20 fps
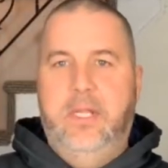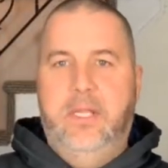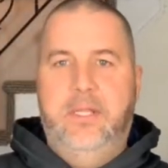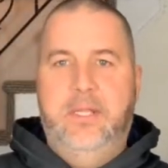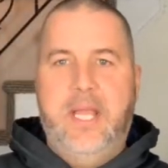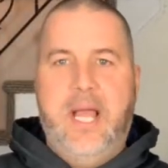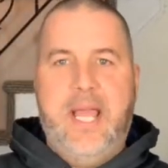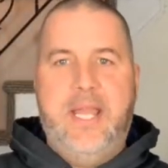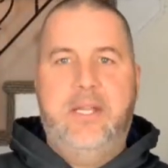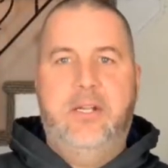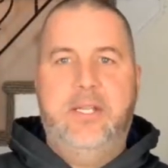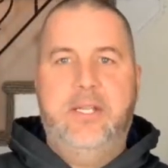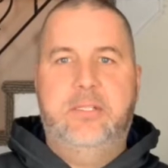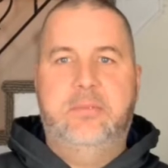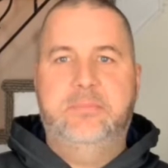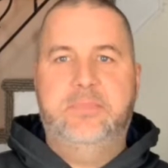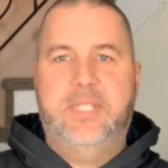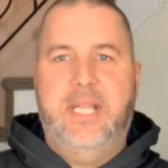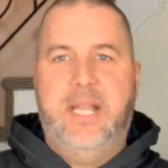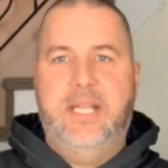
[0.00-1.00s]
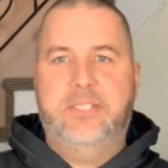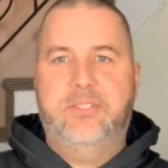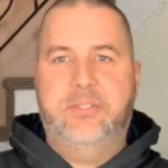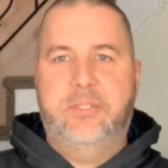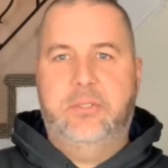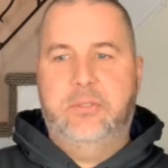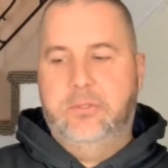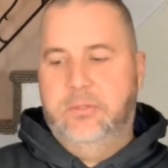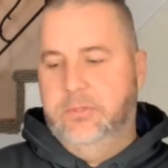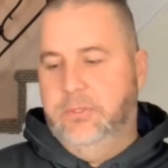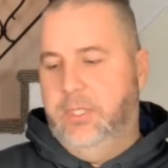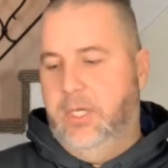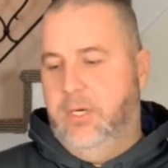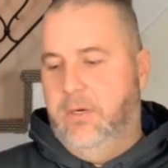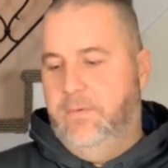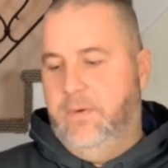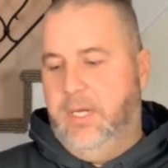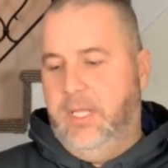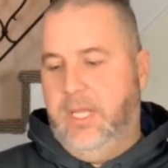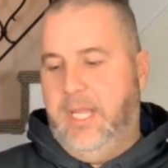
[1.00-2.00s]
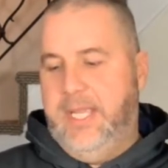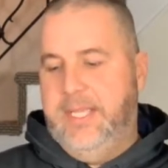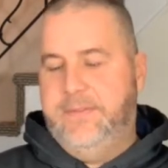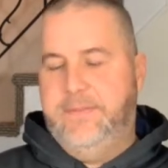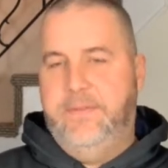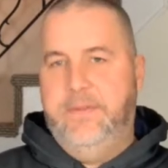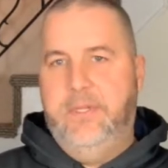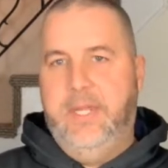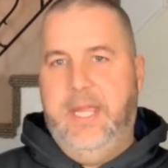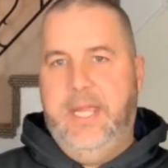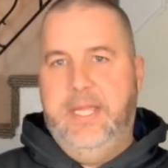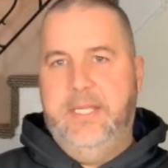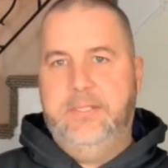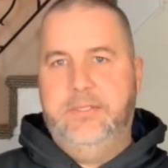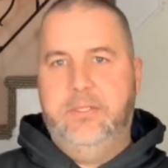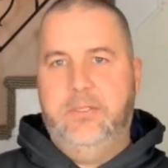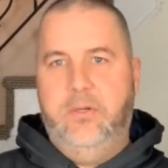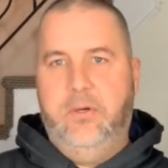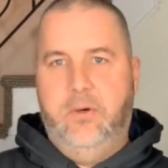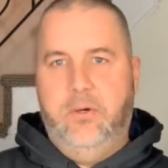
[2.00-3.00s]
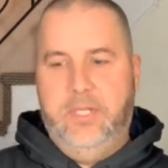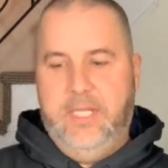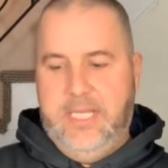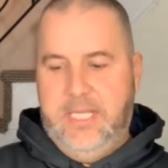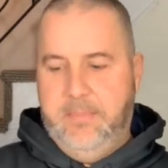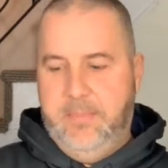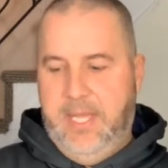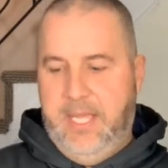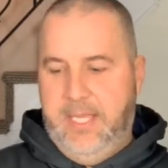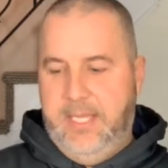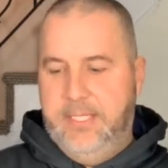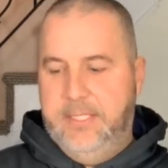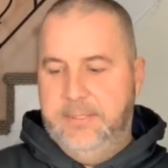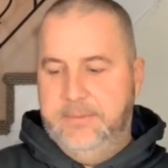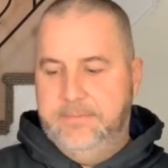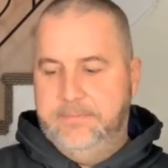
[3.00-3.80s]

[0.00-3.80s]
9 items that I sold over the last few days on eBay.